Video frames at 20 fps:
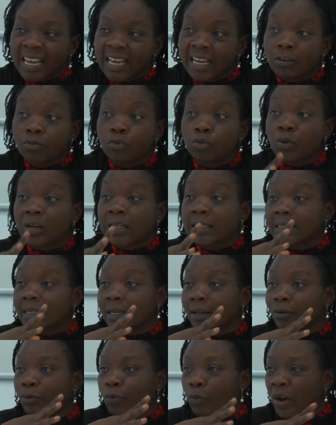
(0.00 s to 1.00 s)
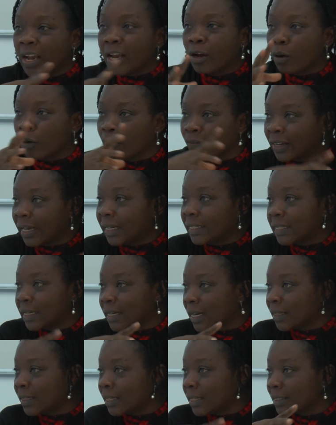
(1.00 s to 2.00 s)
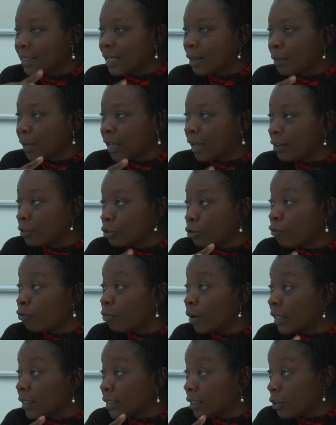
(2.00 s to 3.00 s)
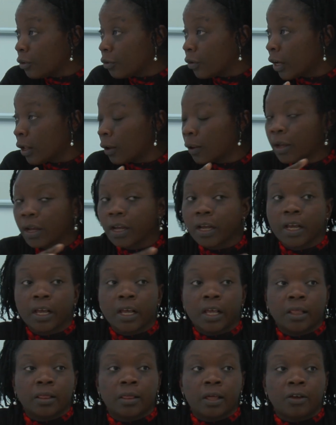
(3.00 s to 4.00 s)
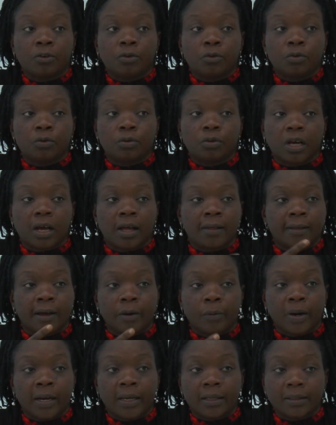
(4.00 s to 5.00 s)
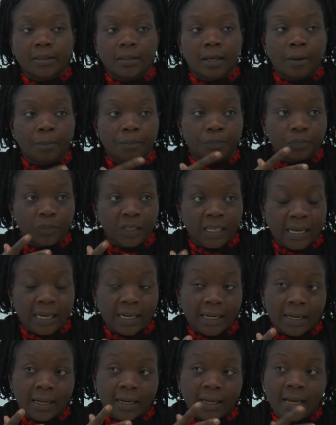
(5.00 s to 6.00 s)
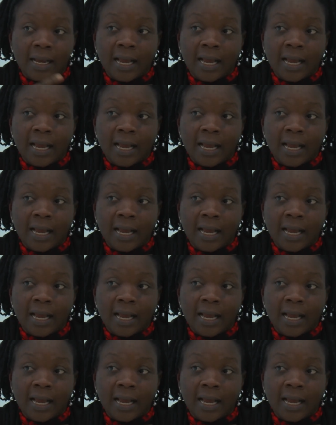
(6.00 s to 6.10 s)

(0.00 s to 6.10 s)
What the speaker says: interesting way of getting at the same kinds of material that you'd otherwise get at.